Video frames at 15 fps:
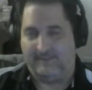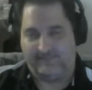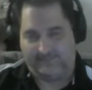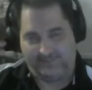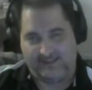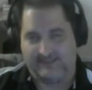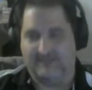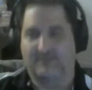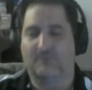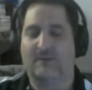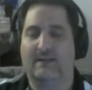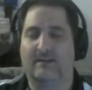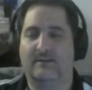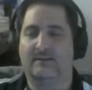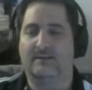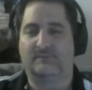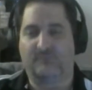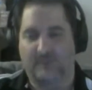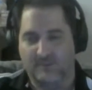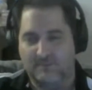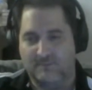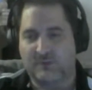That's the way it is. For
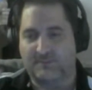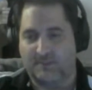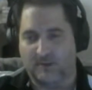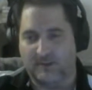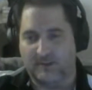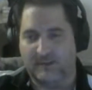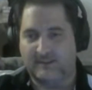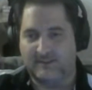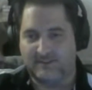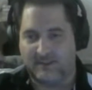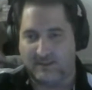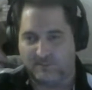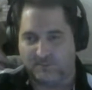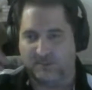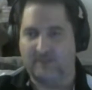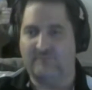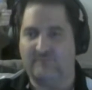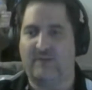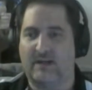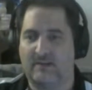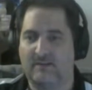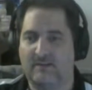the most part, it's pretty
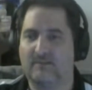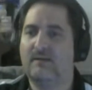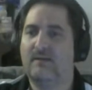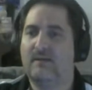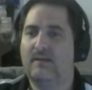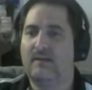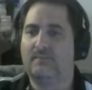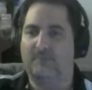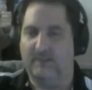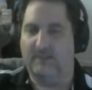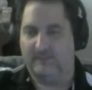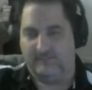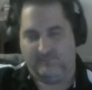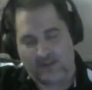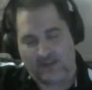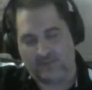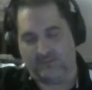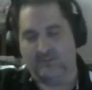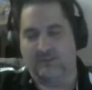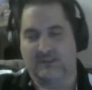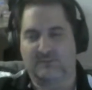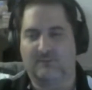fair, but every
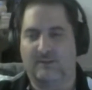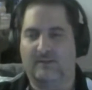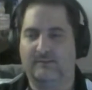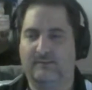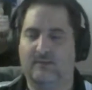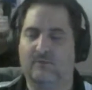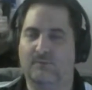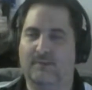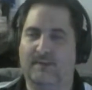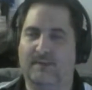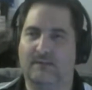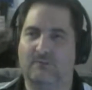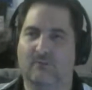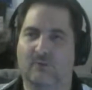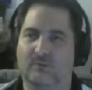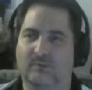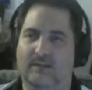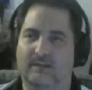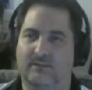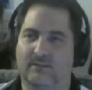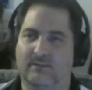once in a while, you know, with any roguelike, you're going to